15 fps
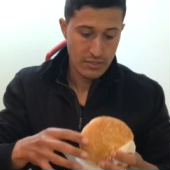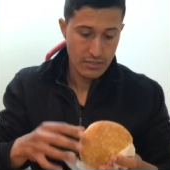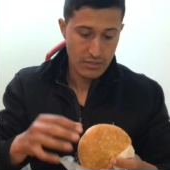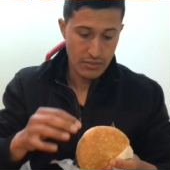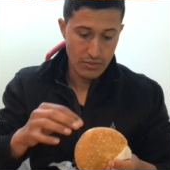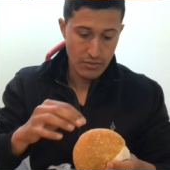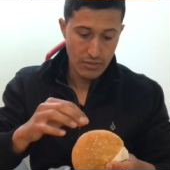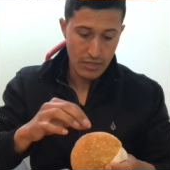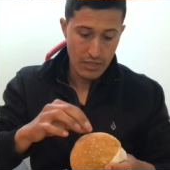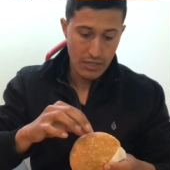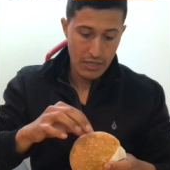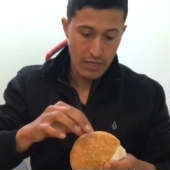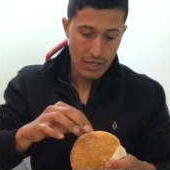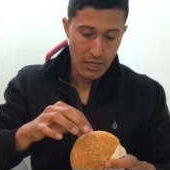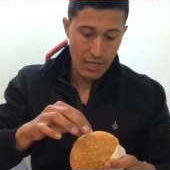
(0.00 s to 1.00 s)
so
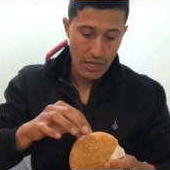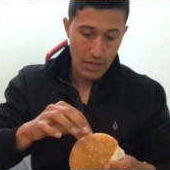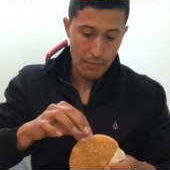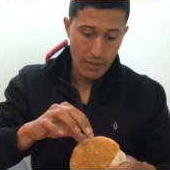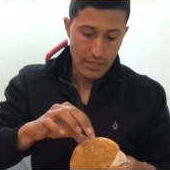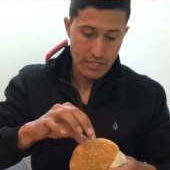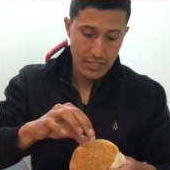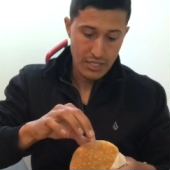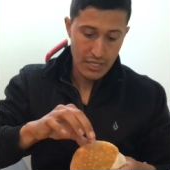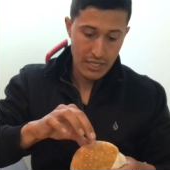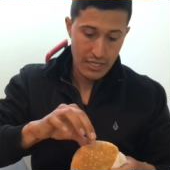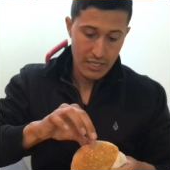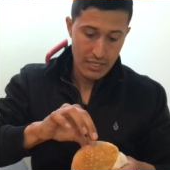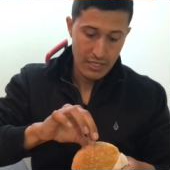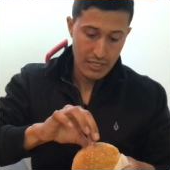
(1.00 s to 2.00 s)
I'm actually
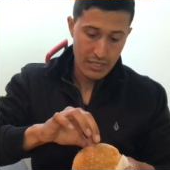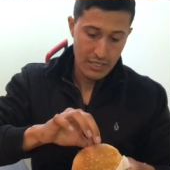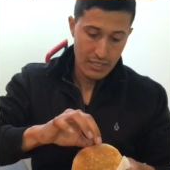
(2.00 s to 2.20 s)
gonna